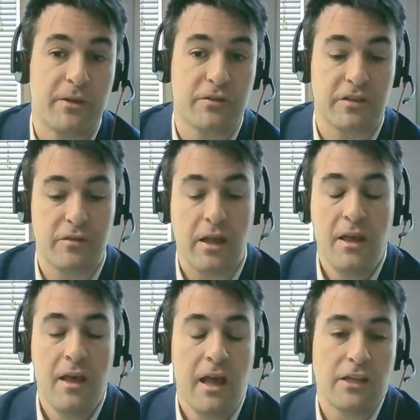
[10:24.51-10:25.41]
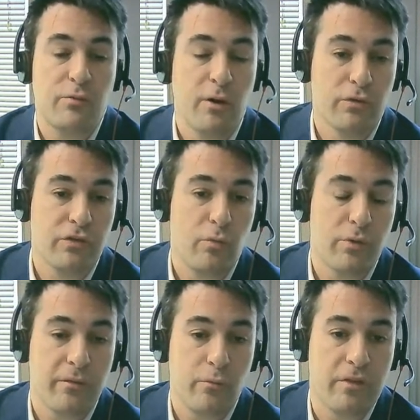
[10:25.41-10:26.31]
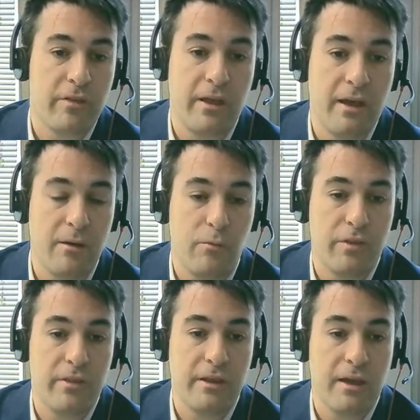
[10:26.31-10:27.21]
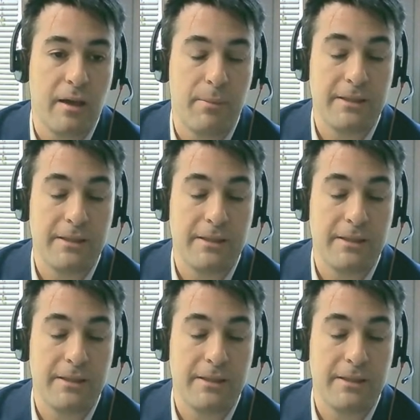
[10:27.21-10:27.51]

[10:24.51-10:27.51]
Because as we all saw with the